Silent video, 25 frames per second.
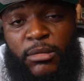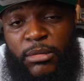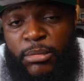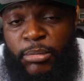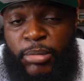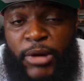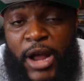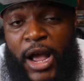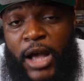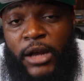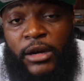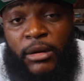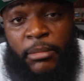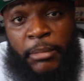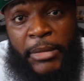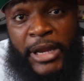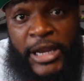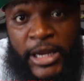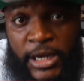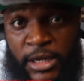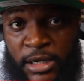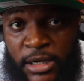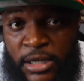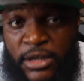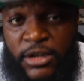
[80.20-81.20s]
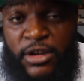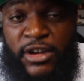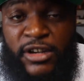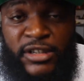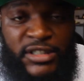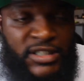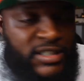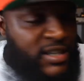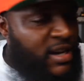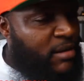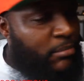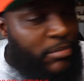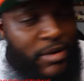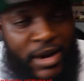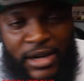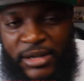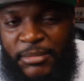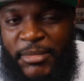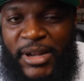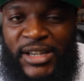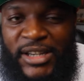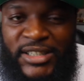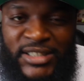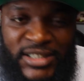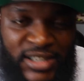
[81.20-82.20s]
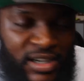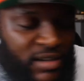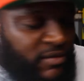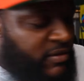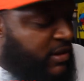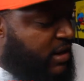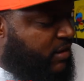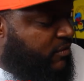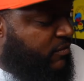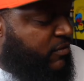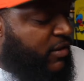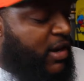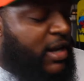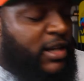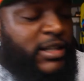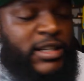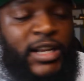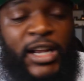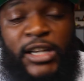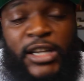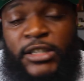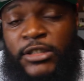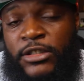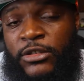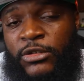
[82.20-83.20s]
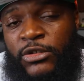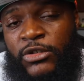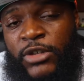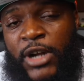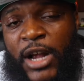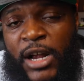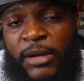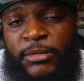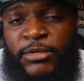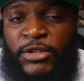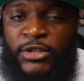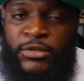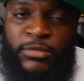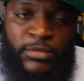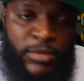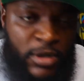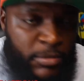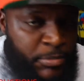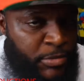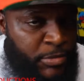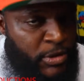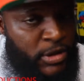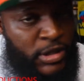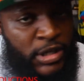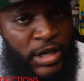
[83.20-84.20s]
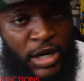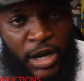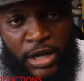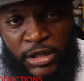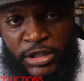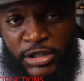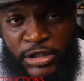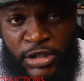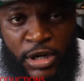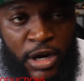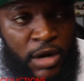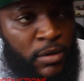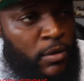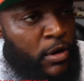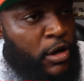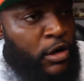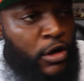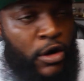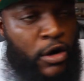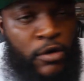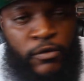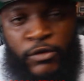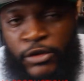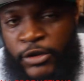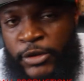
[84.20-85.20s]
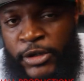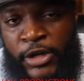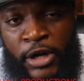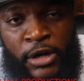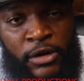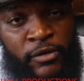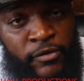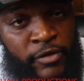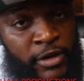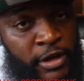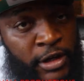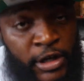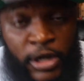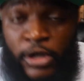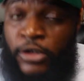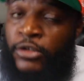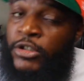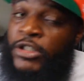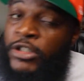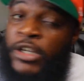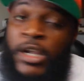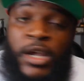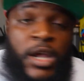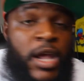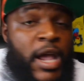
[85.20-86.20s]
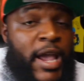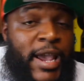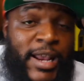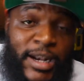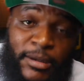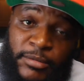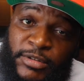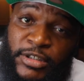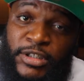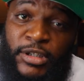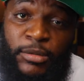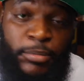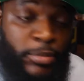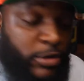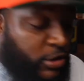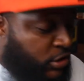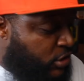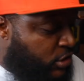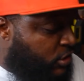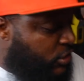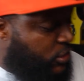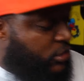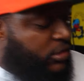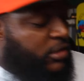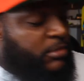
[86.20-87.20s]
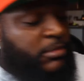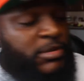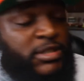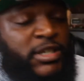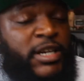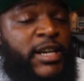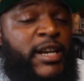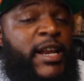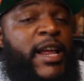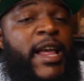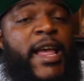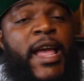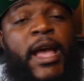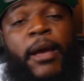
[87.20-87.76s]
Proud of me, you know what I'm saying? I'm proud of myself hitting 5,000 subscribers and putting in all this hard work, over 300 videos, and I'm still pushing, you know what I'm saying?